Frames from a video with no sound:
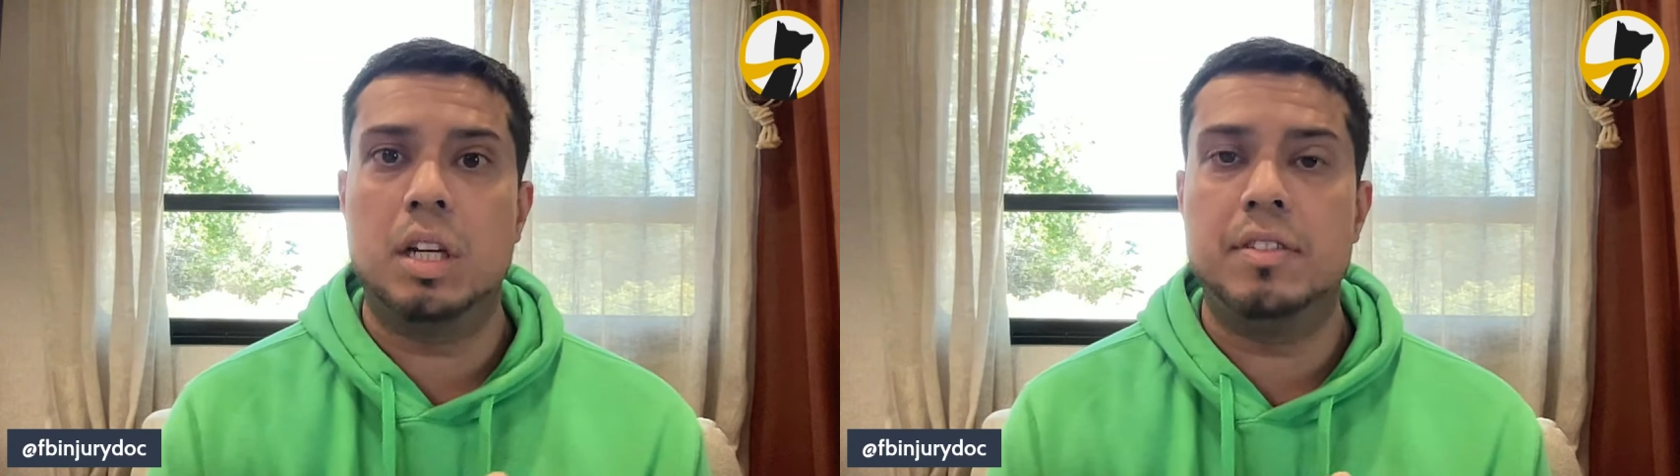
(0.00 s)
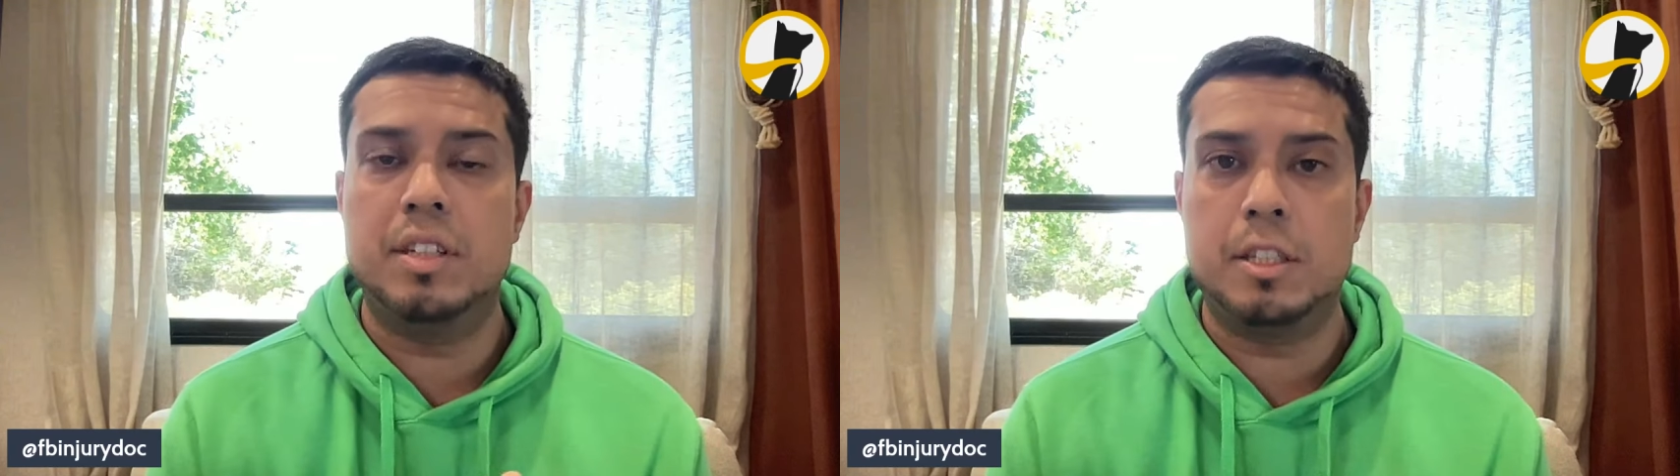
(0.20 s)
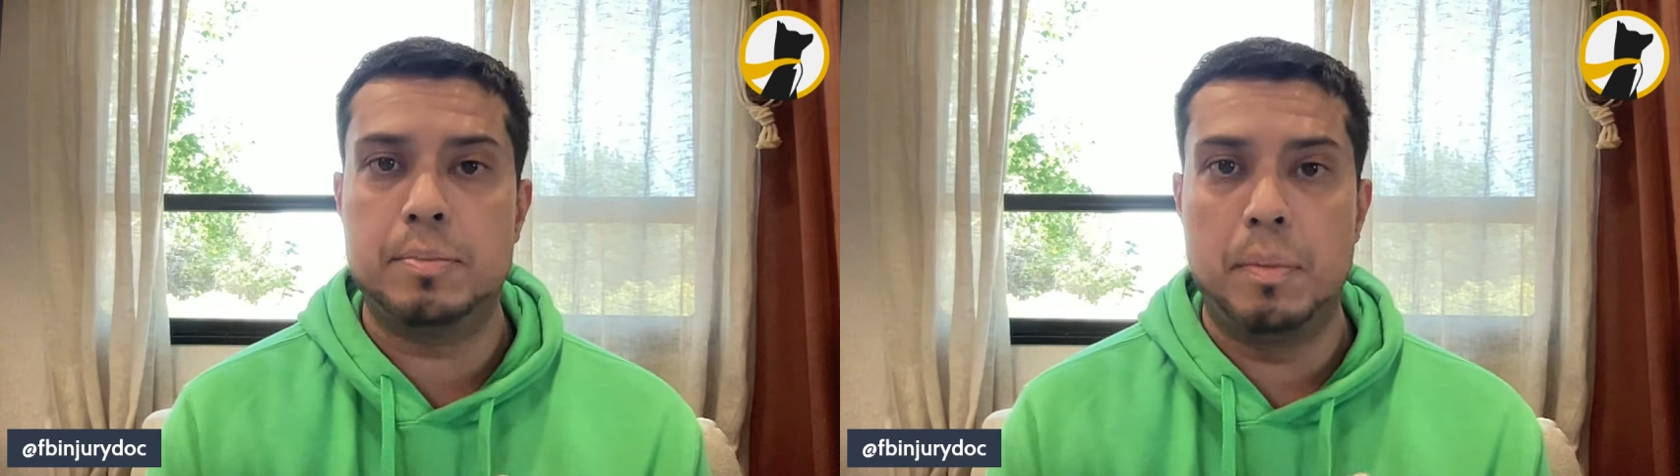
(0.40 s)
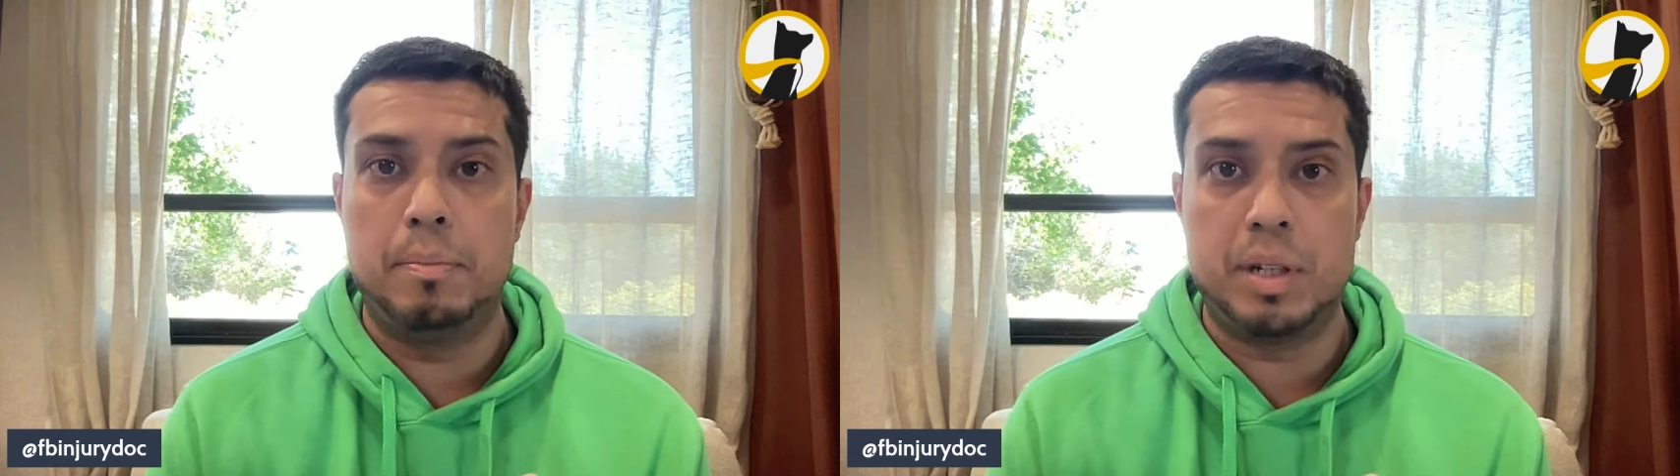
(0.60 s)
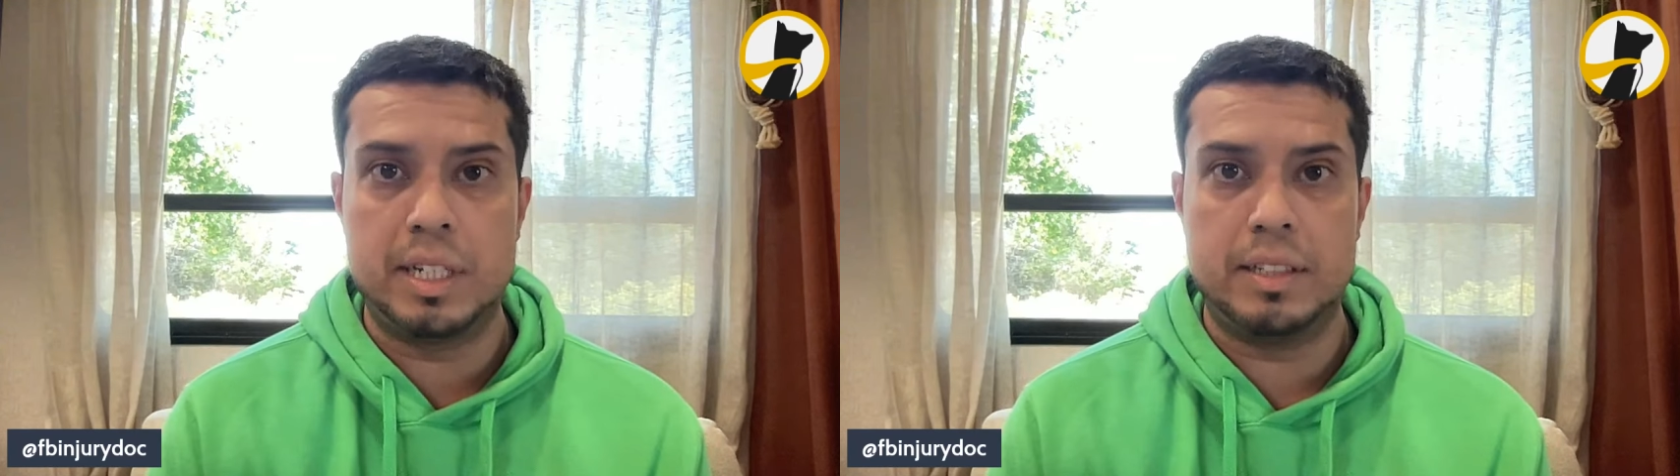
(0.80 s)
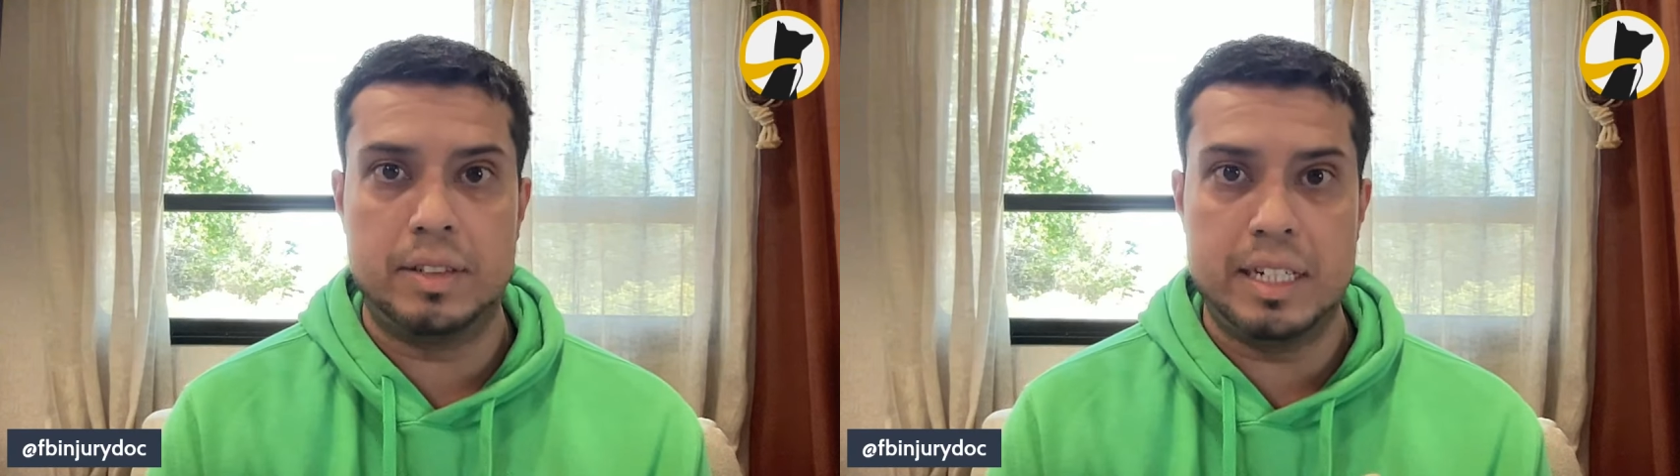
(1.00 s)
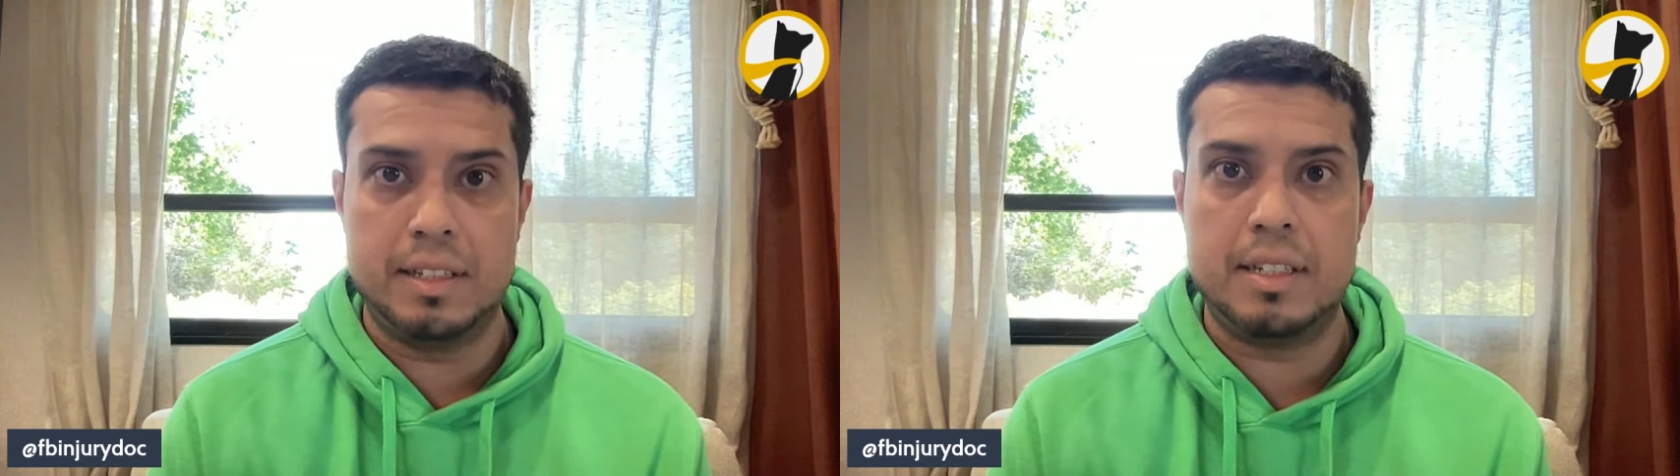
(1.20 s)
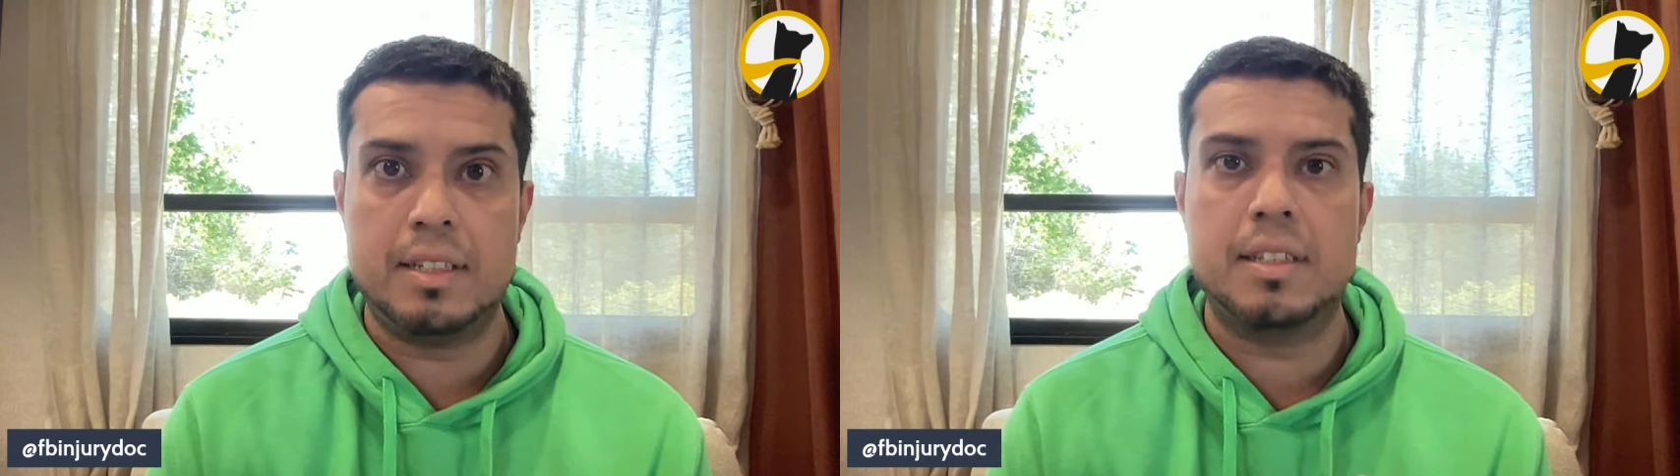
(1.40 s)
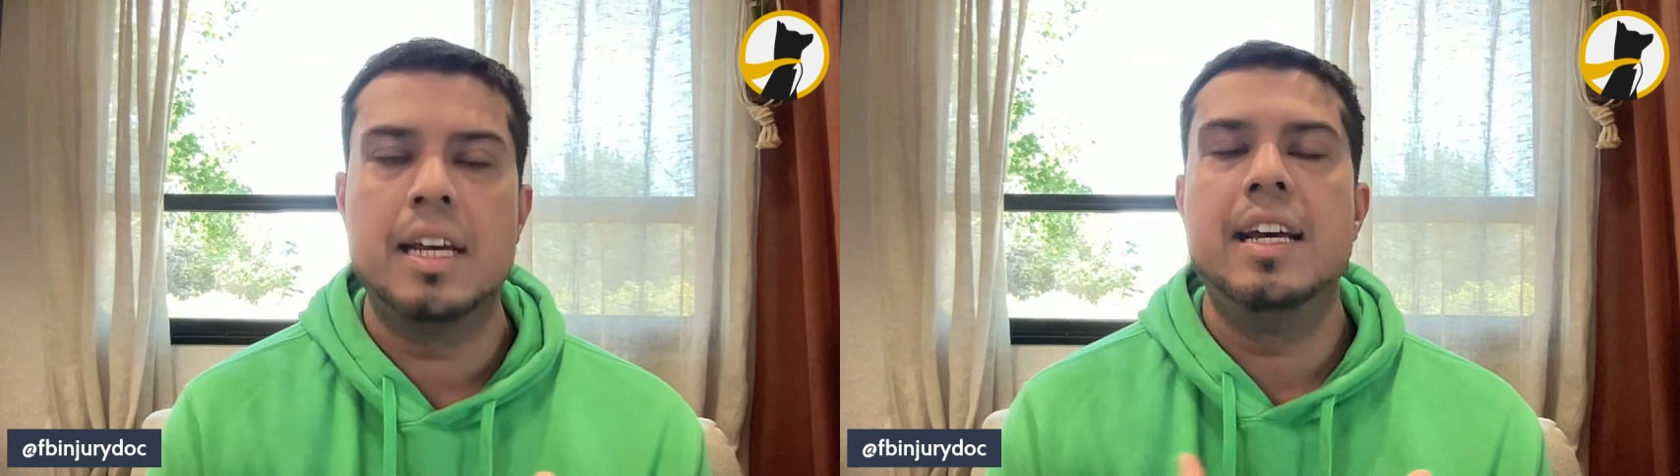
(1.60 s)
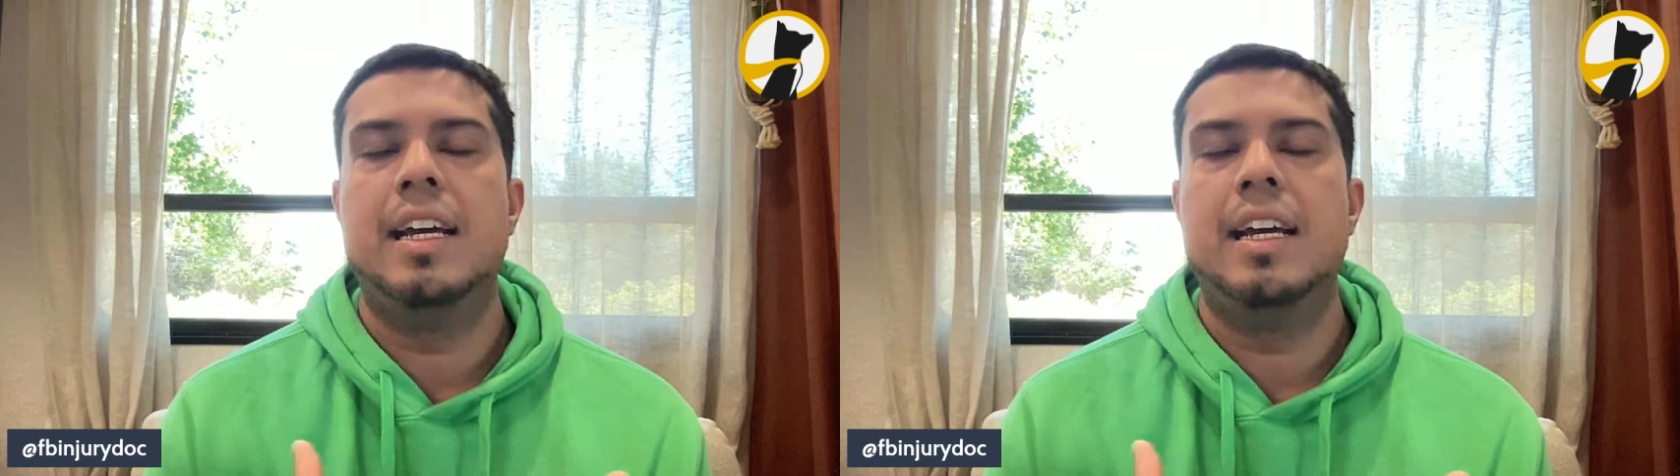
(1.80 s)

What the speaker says: Love in this particular instance